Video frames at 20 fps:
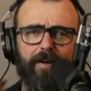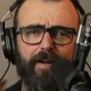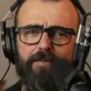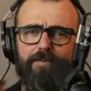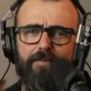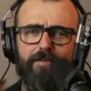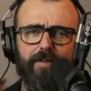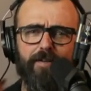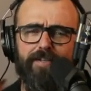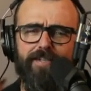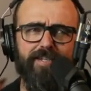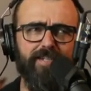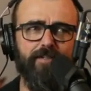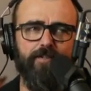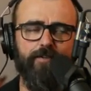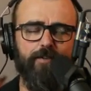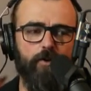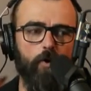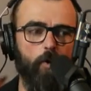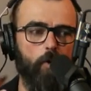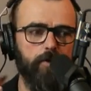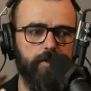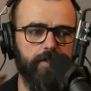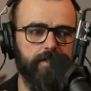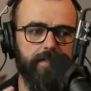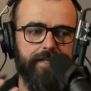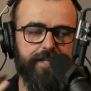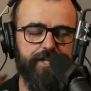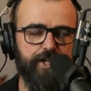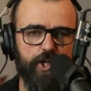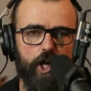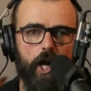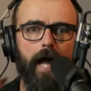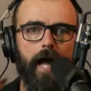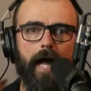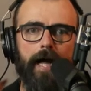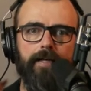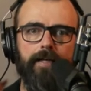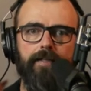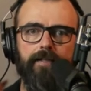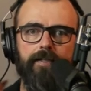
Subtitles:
also it's just gorgeously shot.